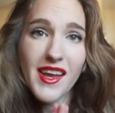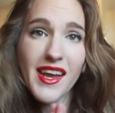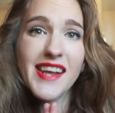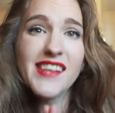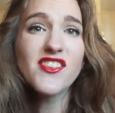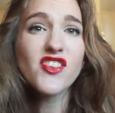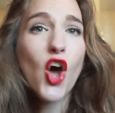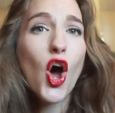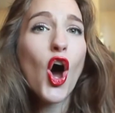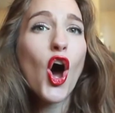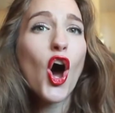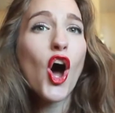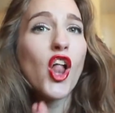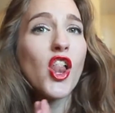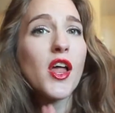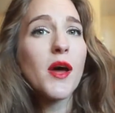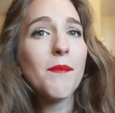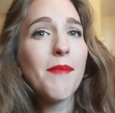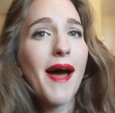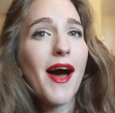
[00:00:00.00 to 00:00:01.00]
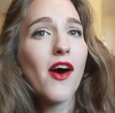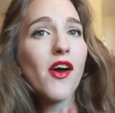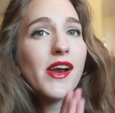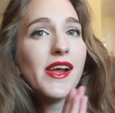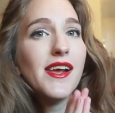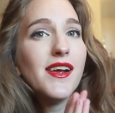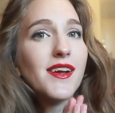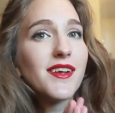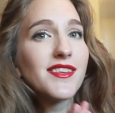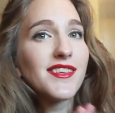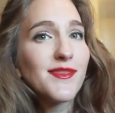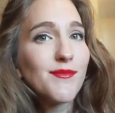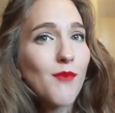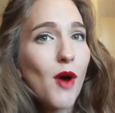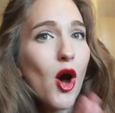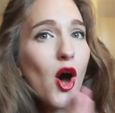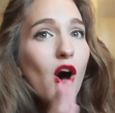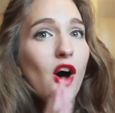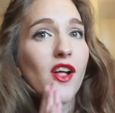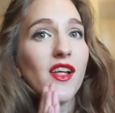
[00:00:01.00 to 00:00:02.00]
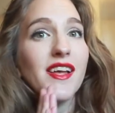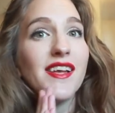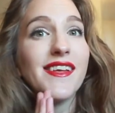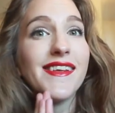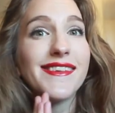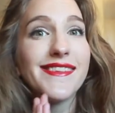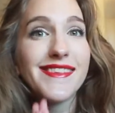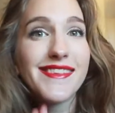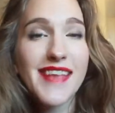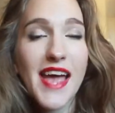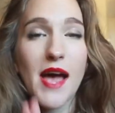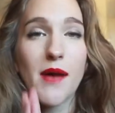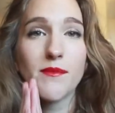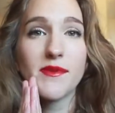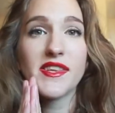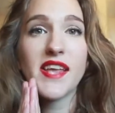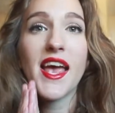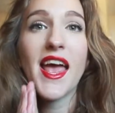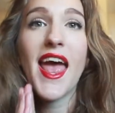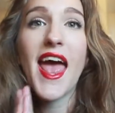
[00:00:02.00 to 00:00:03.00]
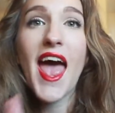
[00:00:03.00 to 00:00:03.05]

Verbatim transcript: It's all about small steps